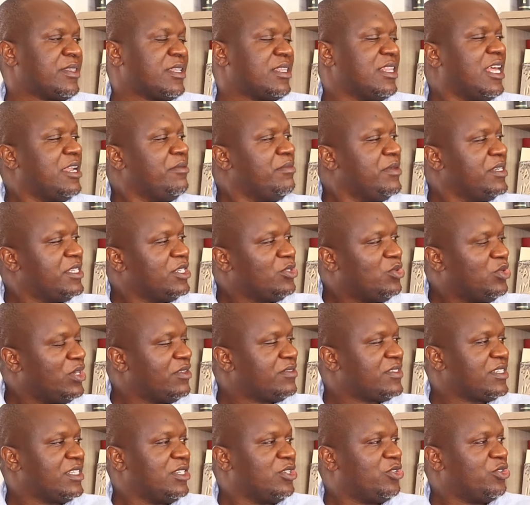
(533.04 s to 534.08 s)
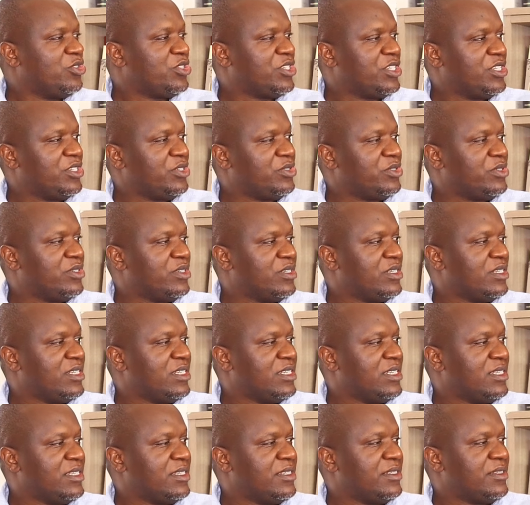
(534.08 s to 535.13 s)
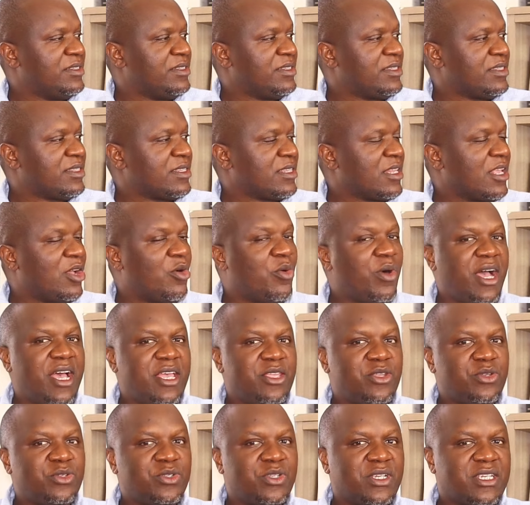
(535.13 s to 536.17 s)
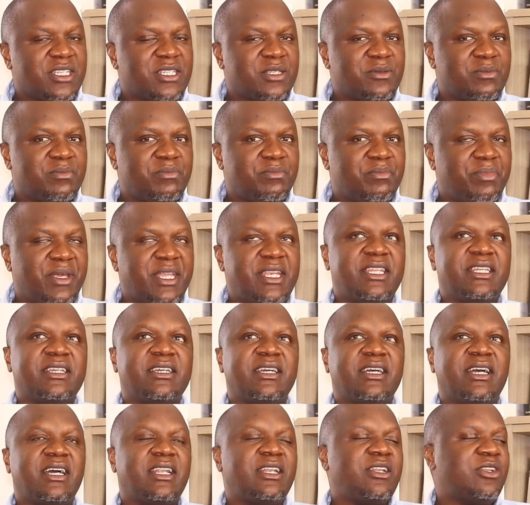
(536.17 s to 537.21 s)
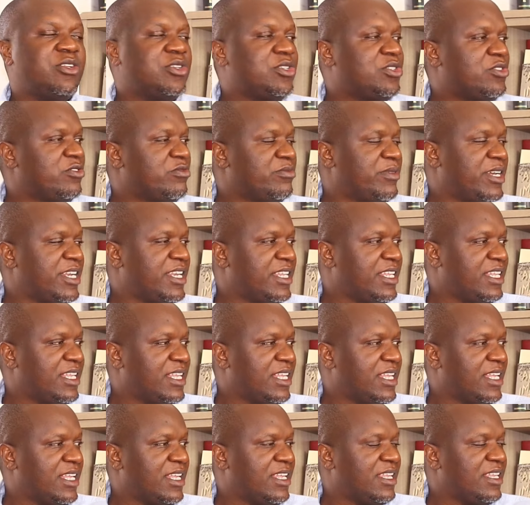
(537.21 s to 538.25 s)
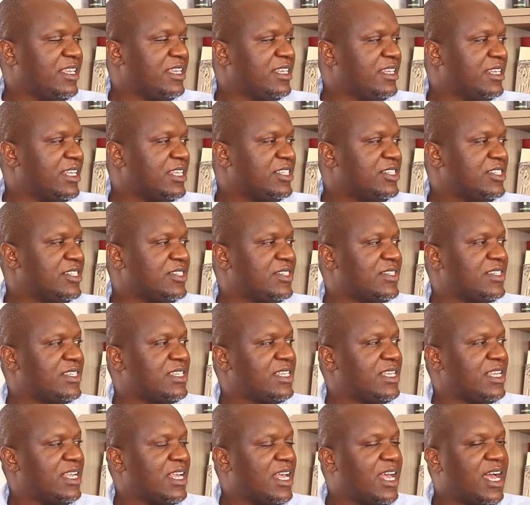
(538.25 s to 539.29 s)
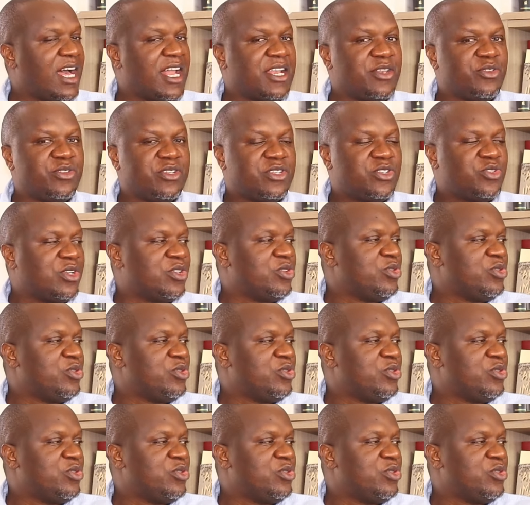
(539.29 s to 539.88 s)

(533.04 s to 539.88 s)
That meeting could have still continued. Why are you spending a lot of money in ledges and yet you